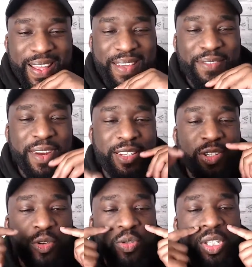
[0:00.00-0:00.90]
If Reigns
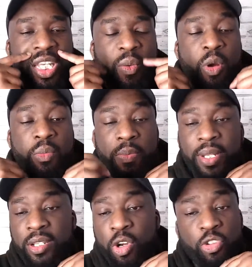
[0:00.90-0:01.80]
loses, he won't be
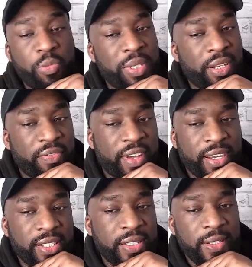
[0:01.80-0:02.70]
pinned. 100%
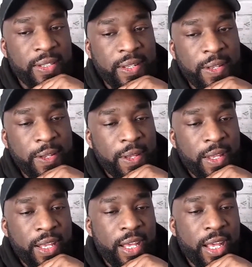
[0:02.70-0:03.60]
facts.
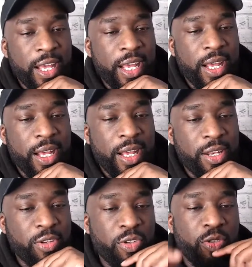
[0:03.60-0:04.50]
I
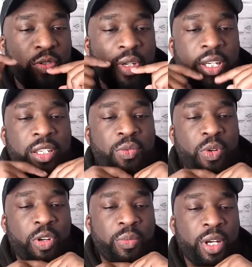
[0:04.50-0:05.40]
knew it as
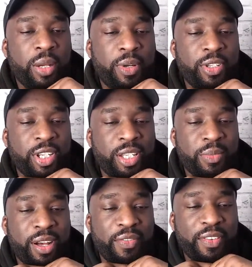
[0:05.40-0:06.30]
well, but I apologize on
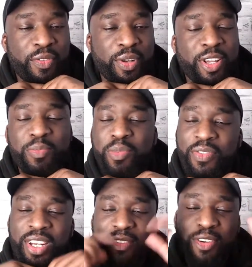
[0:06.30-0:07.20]
behalf of everyone else.
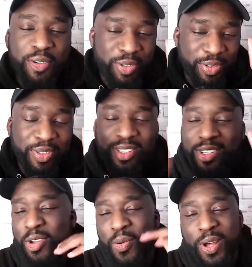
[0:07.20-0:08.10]
Brother Nero,
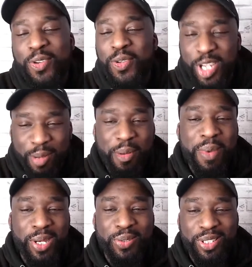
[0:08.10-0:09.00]
I know you got my
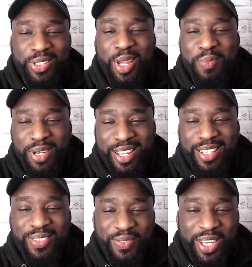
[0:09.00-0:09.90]
back all the time and
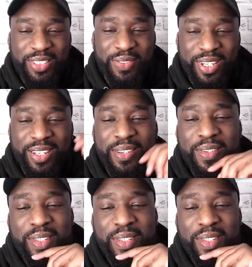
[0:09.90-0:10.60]
that, so thanks for that.